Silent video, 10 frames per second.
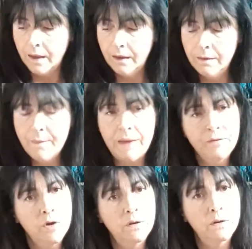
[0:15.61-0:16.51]
I've
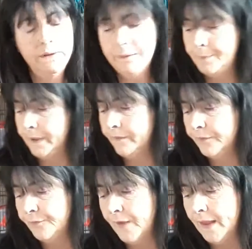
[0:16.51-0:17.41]
got a little bit of
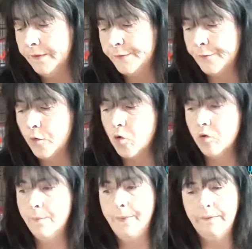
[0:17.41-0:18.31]
advice
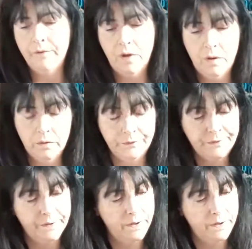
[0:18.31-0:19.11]
for them, and I've got